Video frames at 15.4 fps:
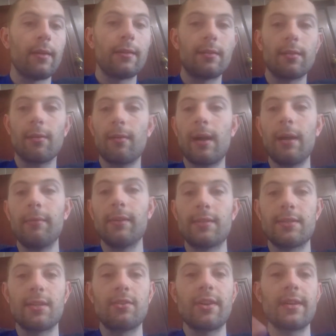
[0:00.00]
so I would
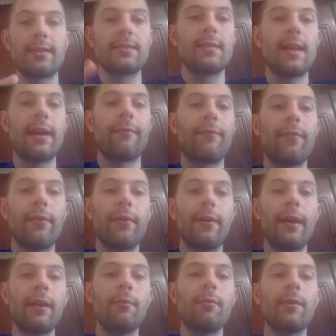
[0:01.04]
suggest that for
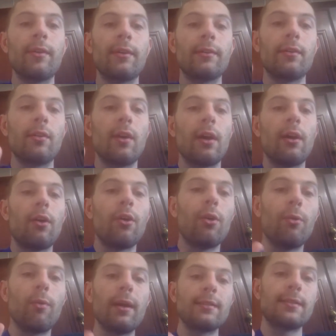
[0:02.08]
anyone
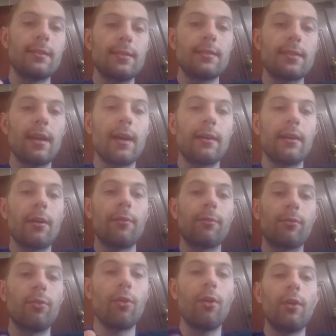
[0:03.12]
who wants to start
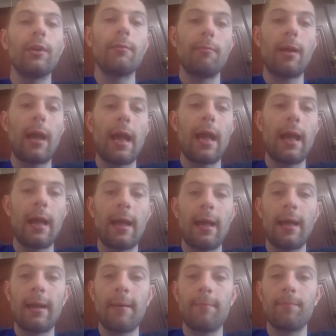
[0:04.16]
out growing
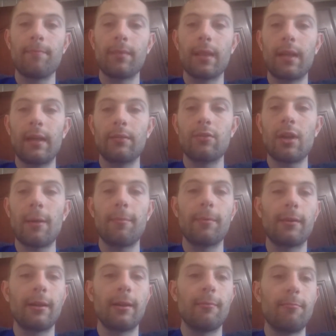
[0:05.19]
a
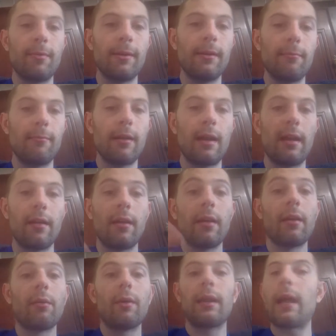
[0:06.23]
tropical, but
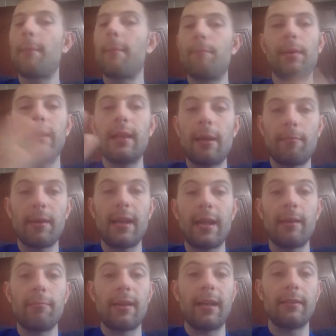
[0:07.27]
well, a
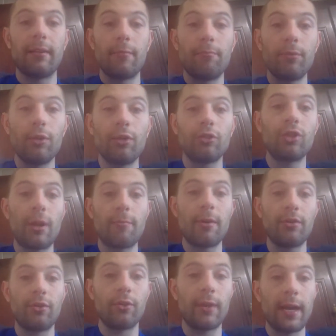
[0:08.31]
banana plant, Moussa
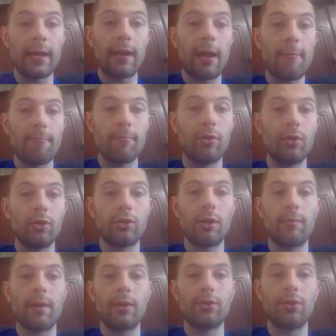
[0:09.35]
Bajou, get a
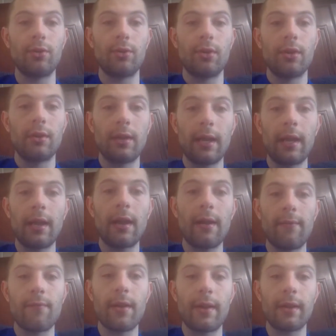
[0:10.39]
Moussa Bajou. They
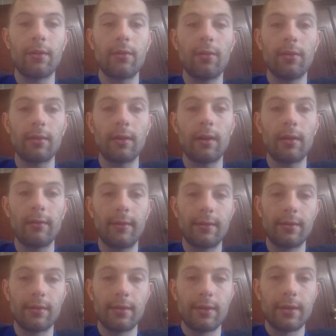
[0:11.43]
are very cold
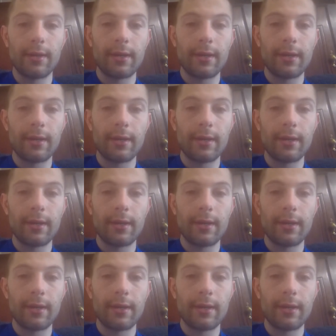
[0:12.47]
tolerant.